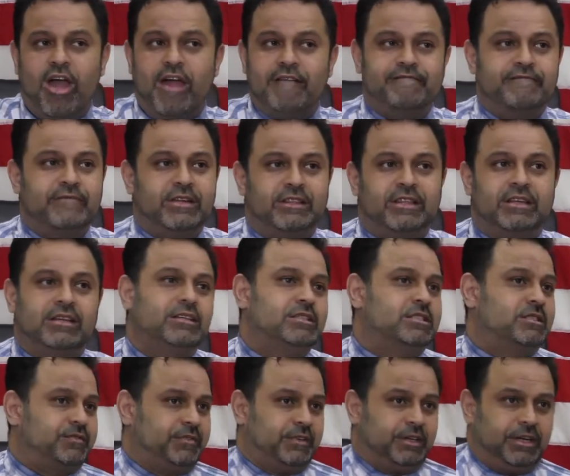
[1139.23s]
Everything
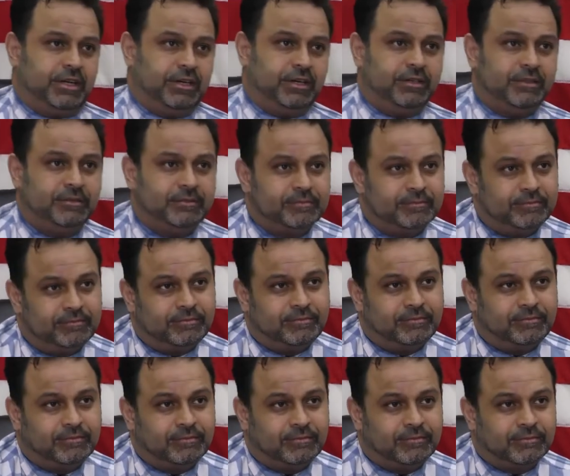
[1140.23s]
is free here.
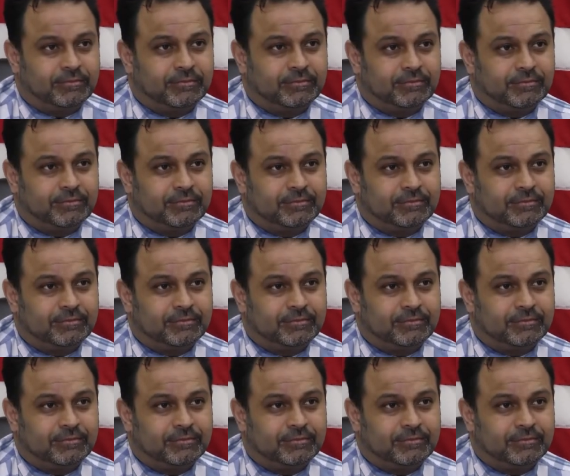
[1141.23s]
Oh,